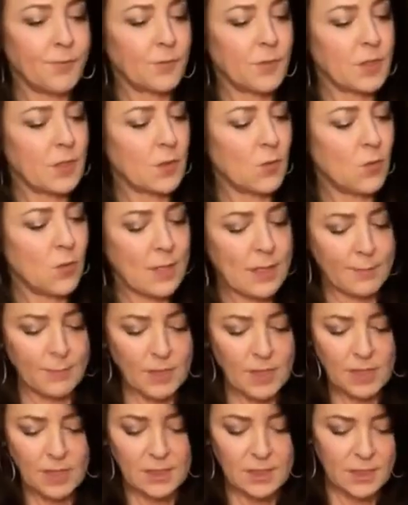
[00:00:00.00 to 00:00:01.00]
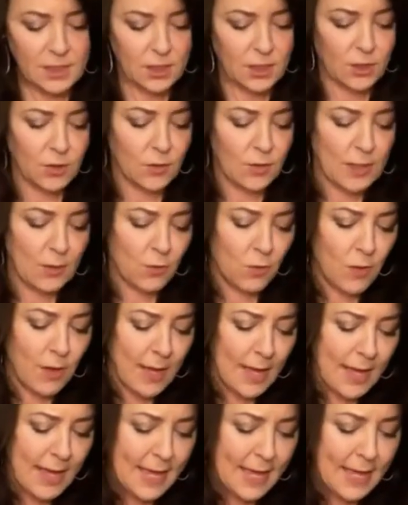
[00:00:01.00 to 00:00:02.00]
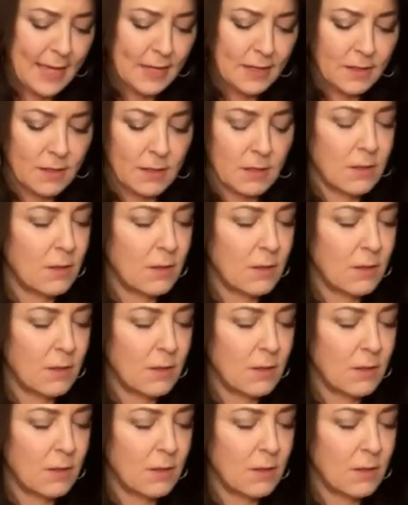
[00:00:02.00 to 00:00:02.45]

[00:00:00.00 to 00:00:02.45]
So what I'm gonna do, I will add